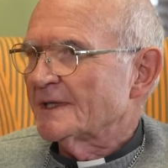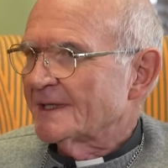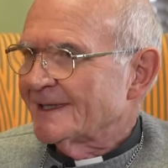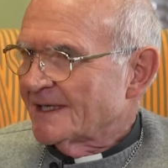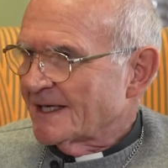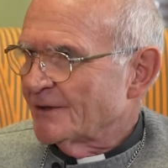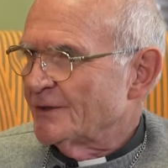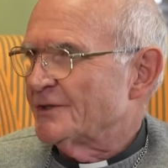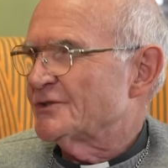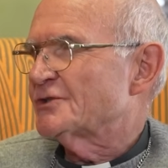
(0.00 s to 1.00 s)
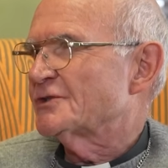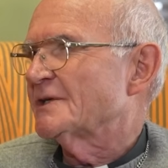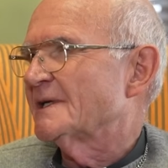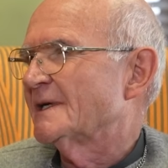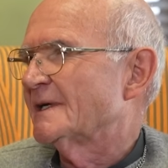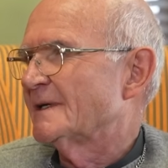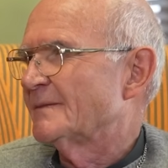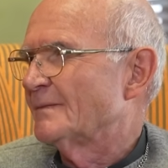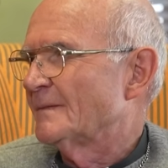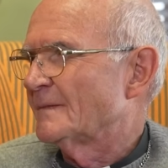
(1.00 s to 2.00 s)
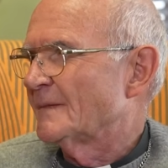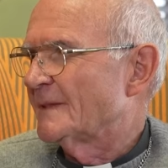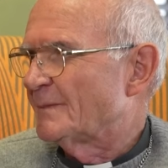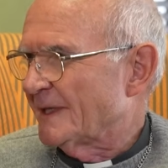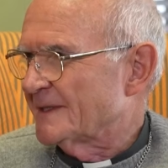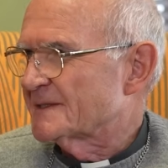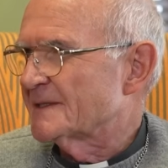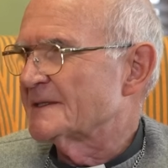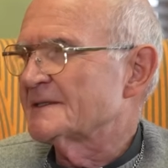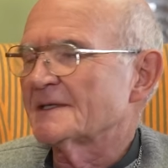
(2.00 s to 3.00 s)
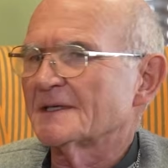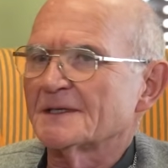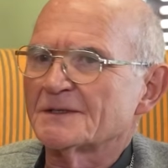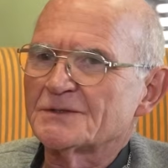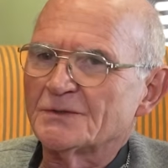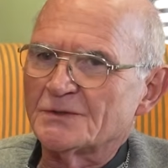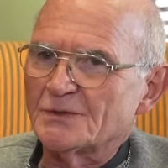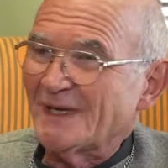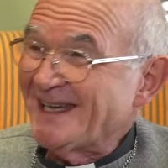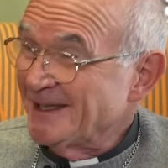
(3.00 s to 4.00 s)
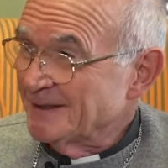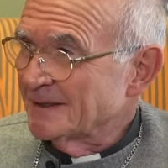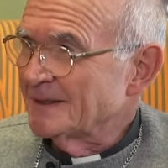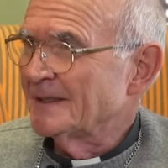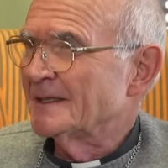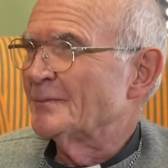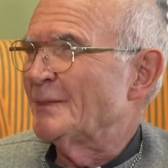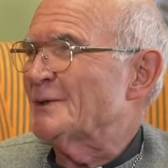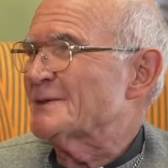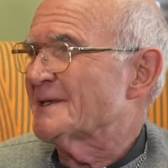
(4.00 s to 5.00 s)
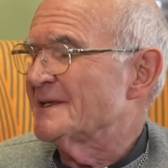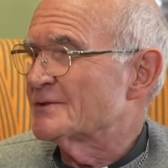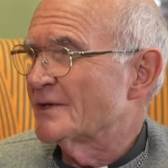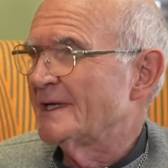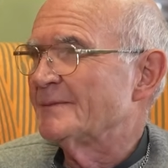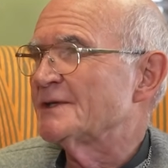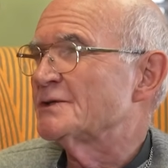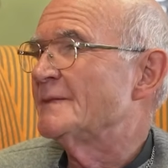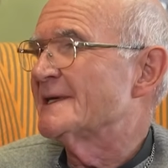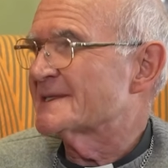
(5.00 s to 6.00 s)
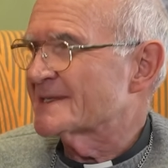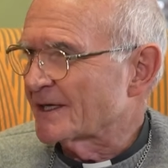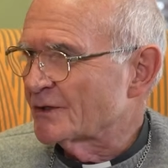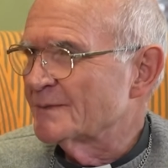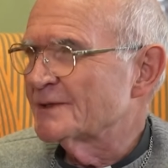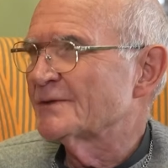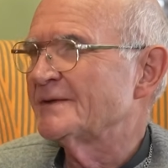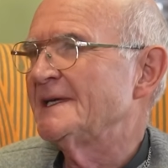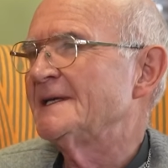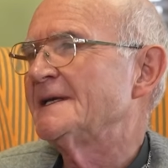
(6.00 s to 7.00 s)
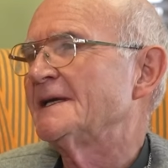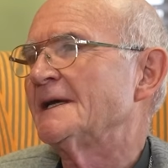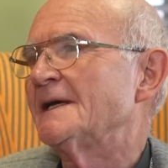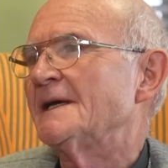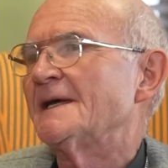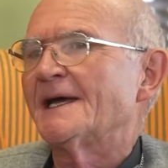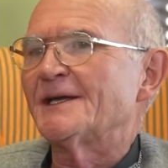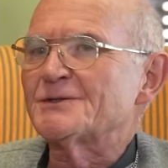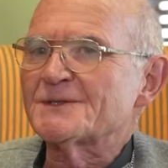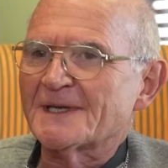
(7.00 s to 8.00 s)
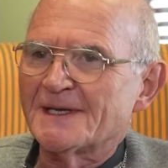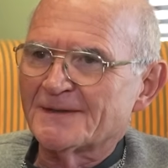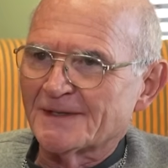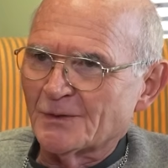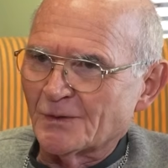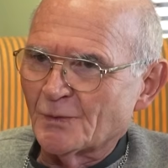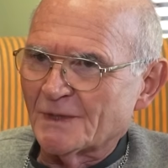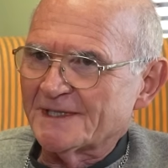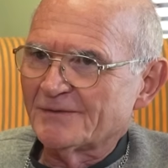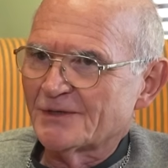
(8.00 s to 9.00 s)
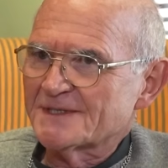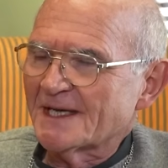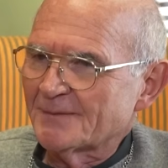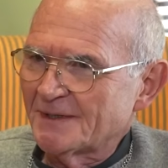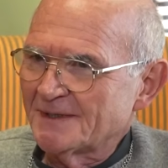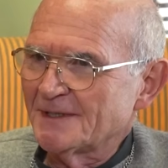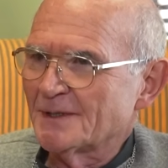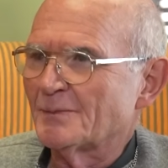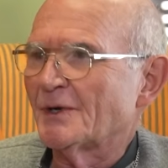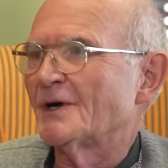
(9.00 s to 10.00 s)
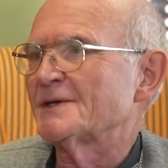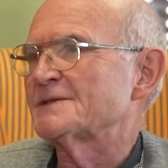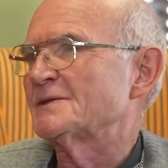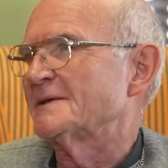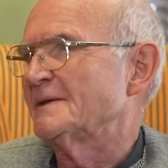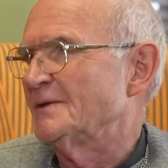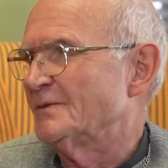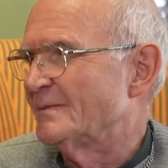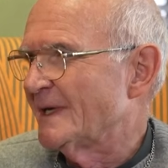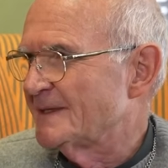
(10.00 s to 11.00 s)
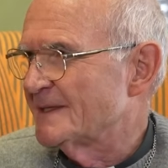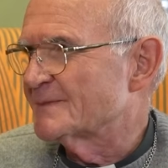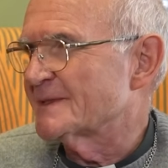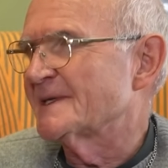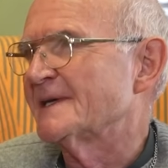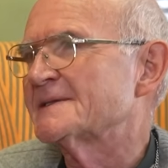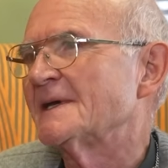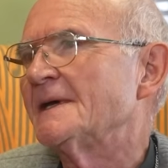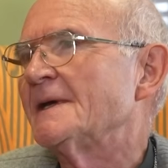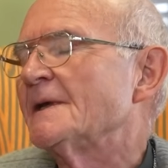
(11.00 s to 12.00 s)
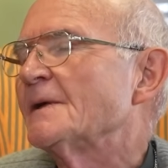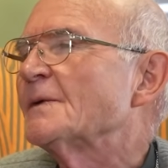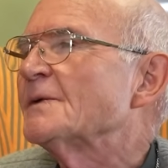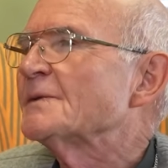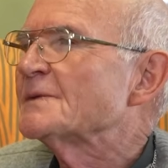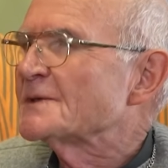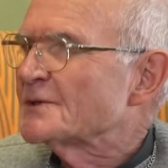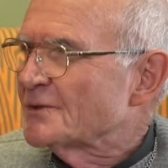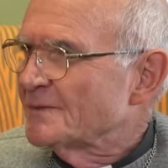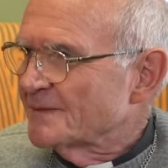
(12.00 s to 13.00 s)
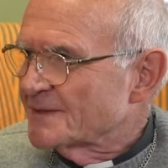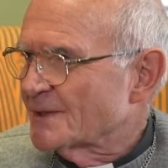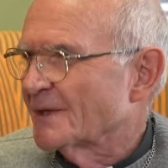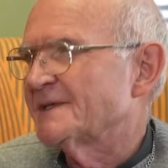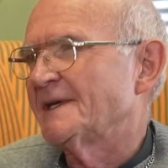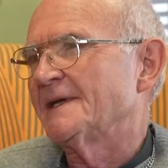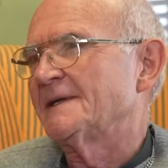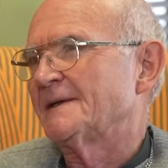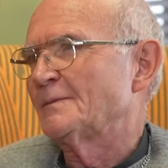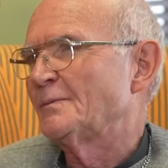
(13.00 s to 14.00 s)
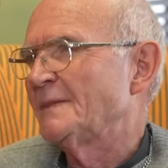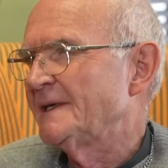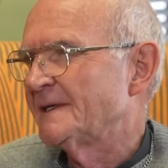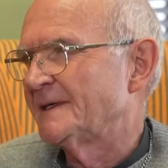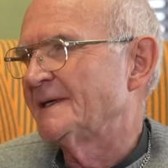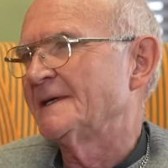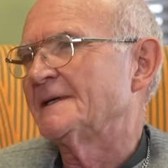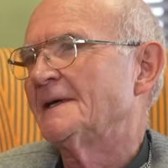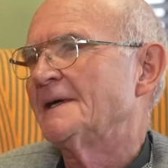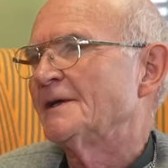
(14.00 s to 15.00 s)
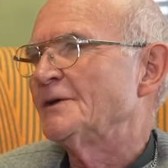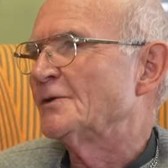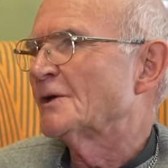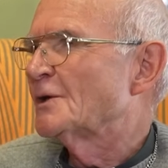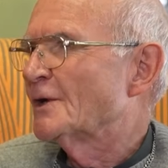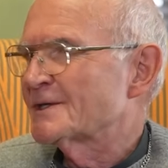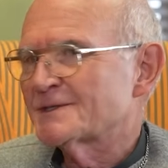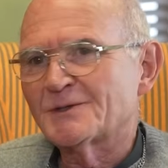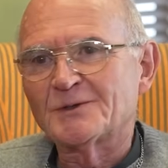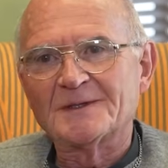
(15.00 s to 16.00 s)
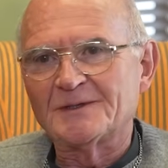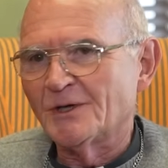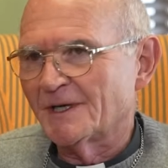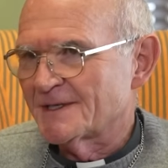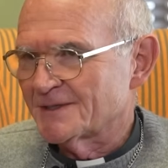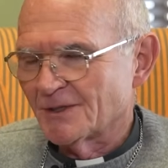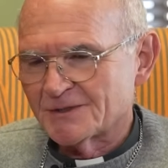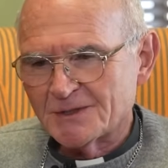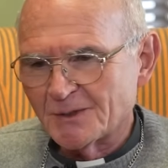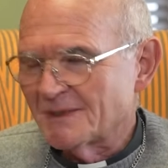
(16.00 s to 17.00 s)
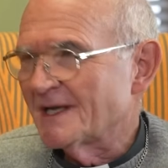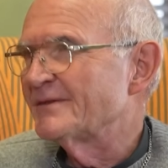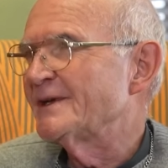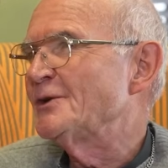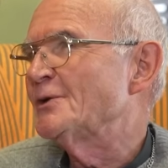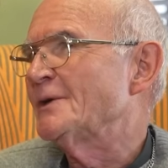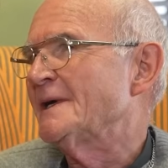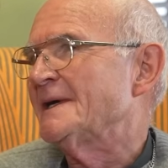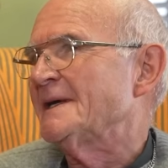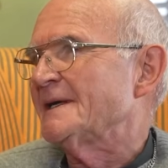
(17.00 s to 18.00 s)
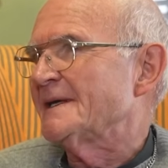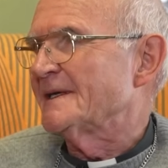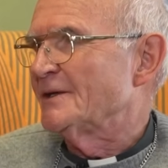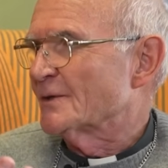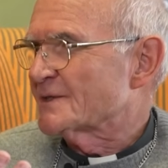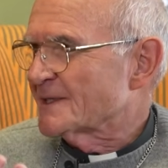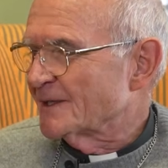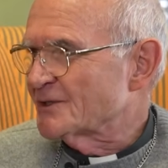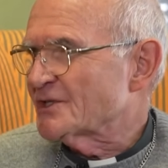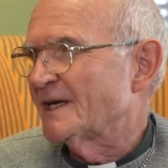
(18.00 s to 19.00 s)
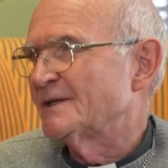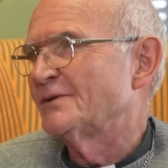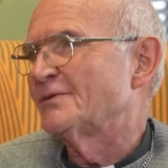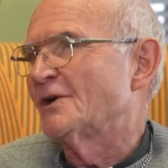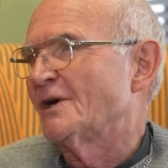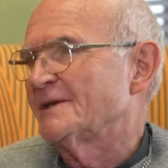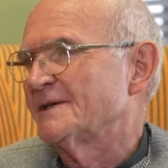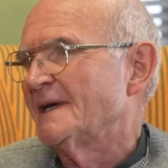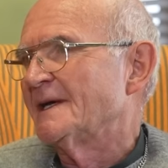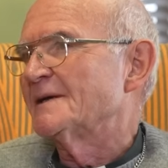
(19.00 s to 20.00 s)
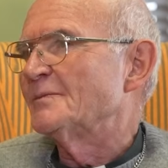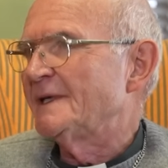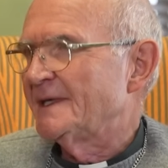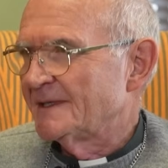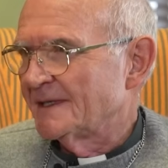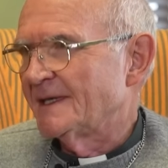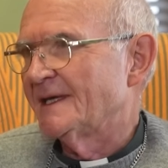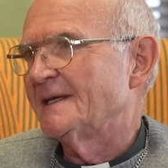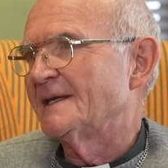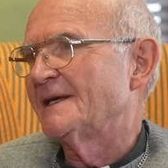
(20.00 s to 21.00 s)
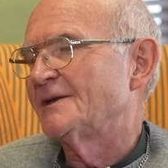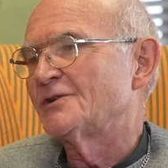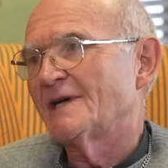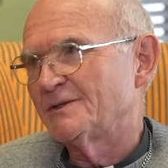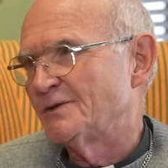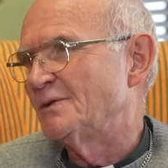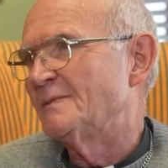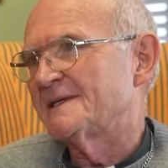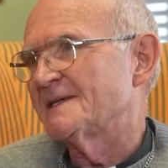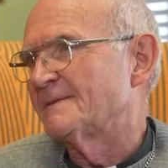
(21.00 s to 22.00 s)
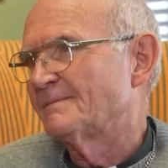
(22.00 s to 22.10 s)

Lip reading: encourage the penitent to heal, because it is really meant to be a sacrament of healing, and to say that, look, whatever has happened in the past, you've made these mistakes, start again, begin again. You're not lost. God has not stopped loving you. You're still a child of God. Begin again and try to do better